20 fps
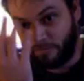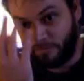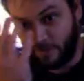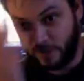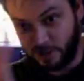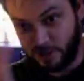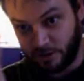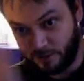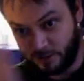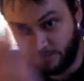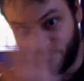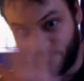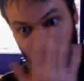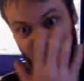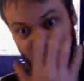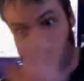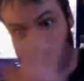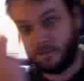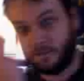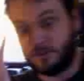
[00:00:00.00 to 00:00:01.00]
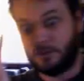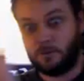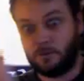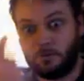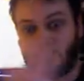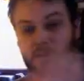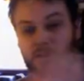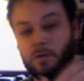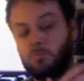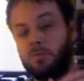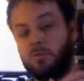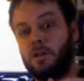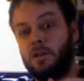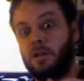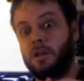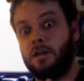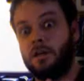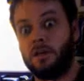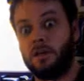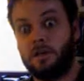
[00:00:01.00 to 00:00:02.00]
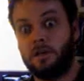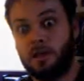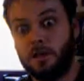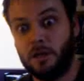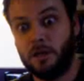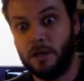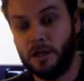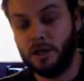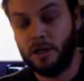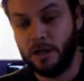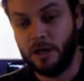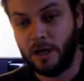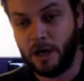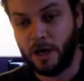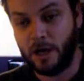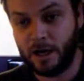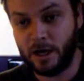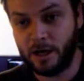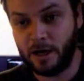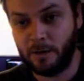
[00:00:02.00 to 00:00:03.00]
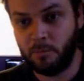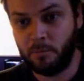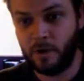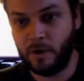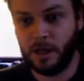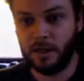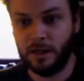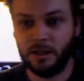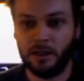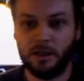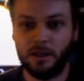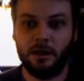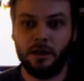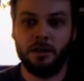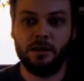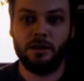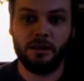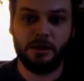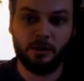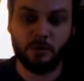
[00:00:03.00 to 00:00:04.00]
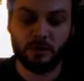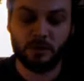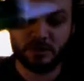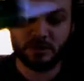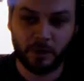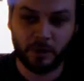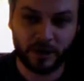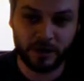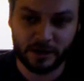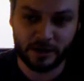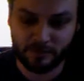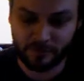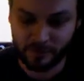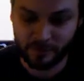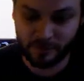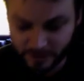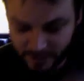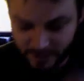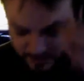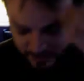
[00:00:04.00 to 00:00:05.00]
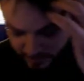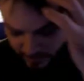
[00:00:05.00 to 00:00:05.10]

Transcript: front of their face, or they blink, and then they respond differently to